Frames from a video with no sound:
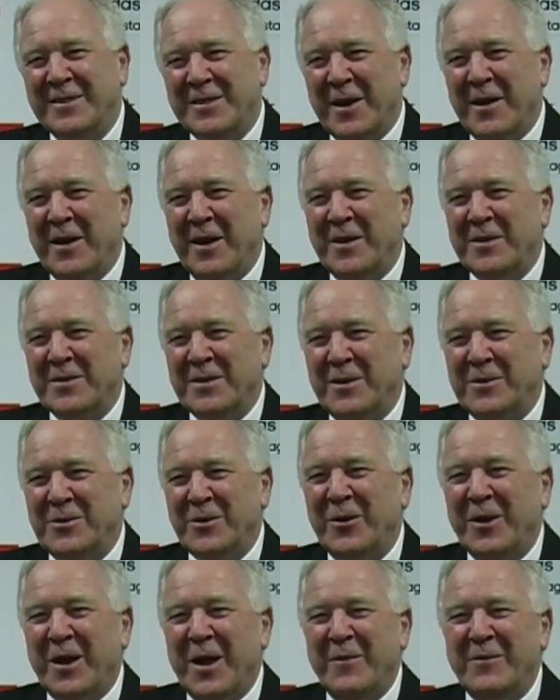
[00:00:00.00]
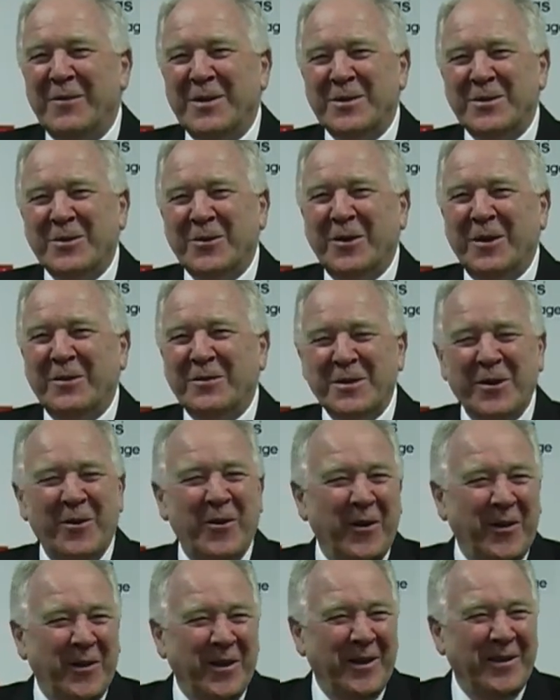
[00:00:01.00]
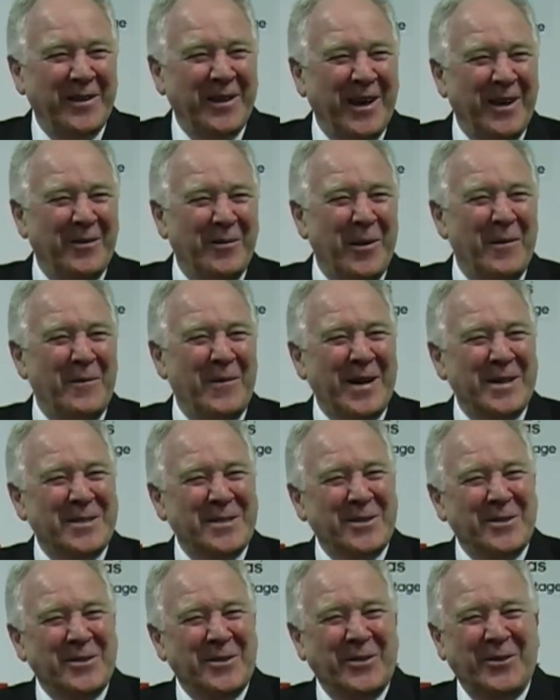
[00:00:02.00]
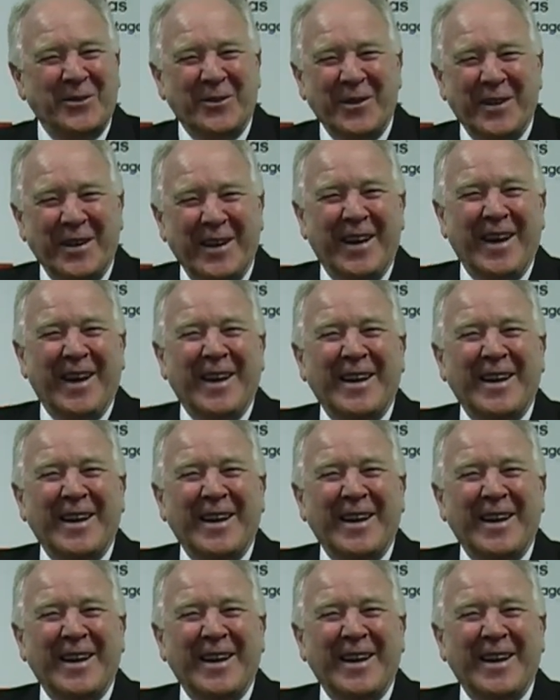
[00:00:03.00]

It's a, it's a John Lambie story I was going to tell you about a stroke.